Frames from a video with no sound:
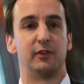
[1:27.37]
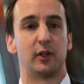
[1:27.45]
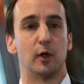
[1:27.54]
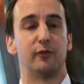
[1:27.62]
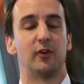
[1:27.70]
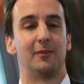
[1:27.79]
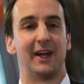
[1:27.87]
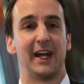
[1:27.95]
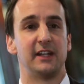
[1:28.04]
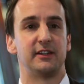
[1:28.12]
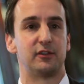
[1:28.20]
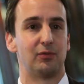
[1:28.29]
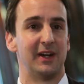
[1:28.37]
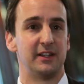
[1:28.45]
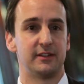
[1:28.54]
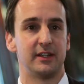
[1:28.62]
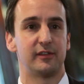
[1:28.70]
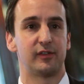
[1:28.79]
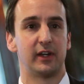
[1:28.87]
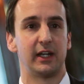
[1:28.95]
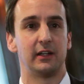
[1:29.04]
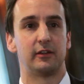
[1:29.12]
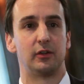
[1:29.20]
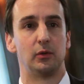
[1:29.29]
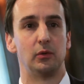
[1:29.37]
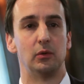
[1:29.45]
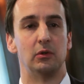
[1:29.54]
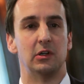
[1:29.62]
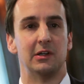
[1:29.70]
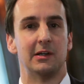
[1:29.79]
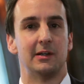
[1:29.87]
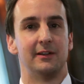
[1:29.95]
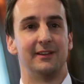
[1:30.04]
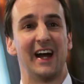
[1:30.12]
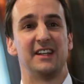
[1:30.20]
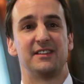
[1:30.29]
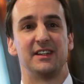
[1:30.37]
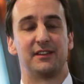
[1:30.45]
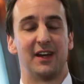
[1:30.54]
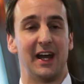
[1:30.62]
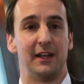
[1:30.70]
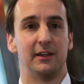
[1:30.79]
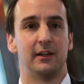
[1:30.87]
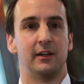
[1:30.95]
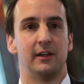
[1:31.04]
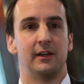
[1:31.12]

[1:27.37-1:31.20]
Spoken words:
go from 80-20, say, to 90-10,